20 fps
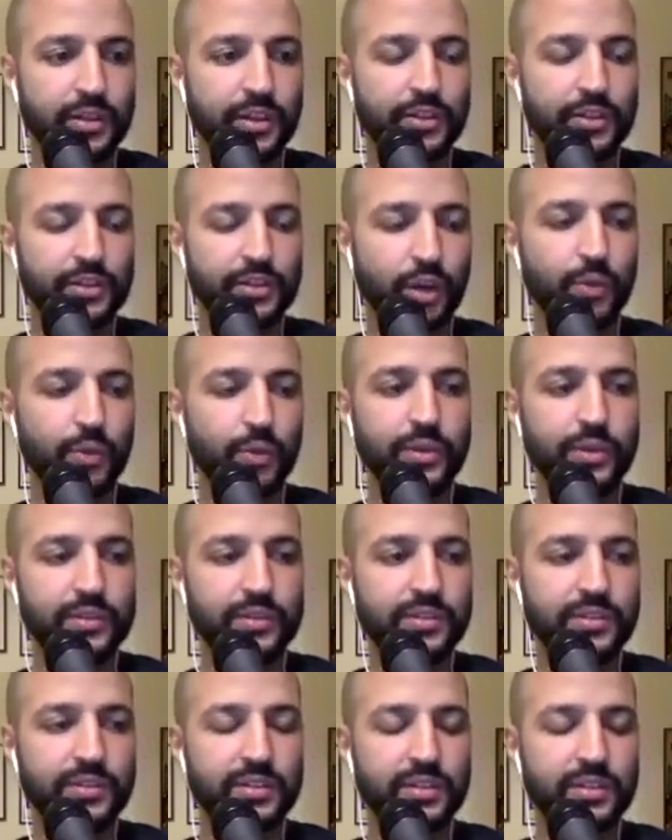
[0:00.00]
there's
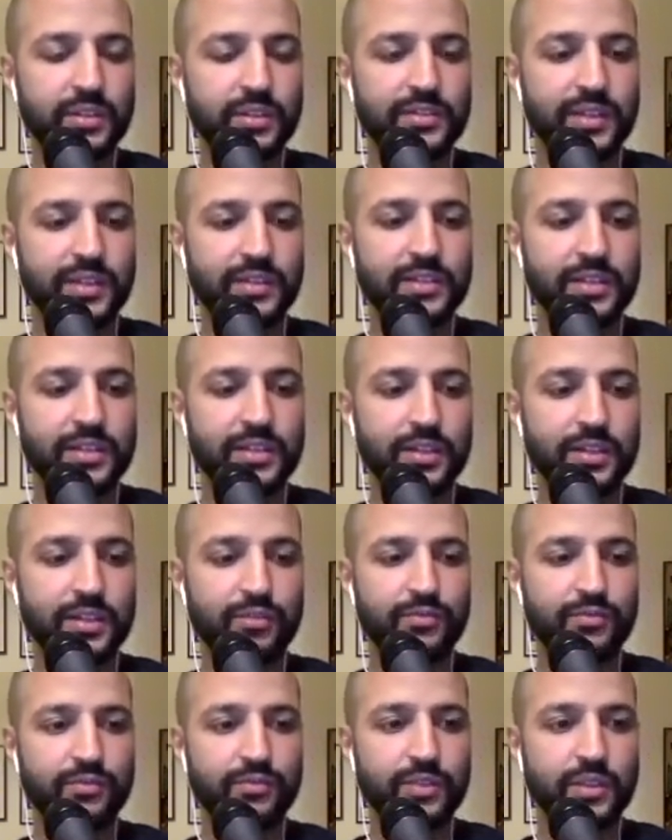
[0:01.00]
always this idea
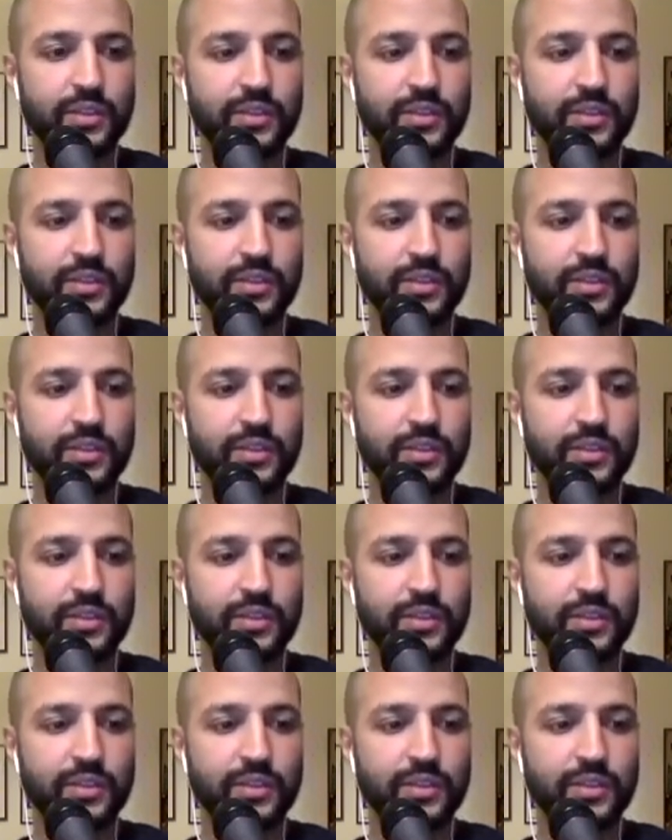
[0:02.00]
of